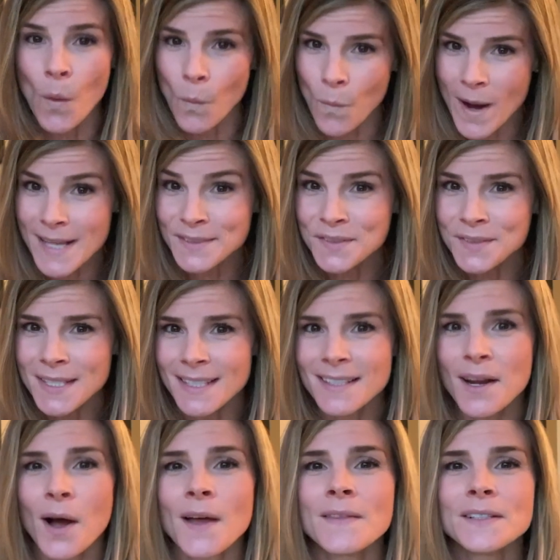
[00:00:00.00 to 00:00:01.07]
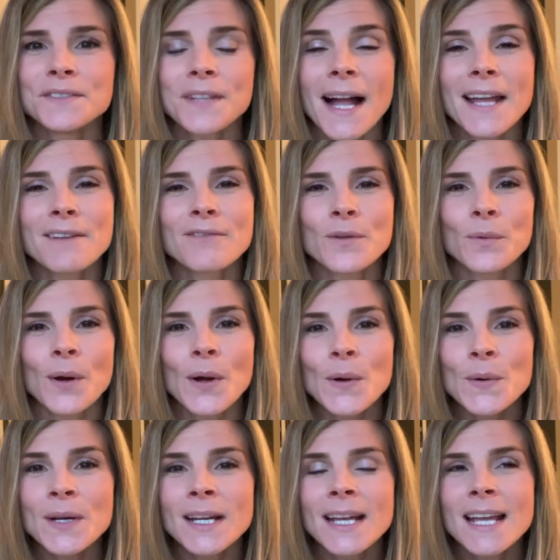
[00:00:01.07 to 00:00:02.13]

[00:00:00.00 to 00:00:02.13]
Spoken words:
wasted on the side of the road,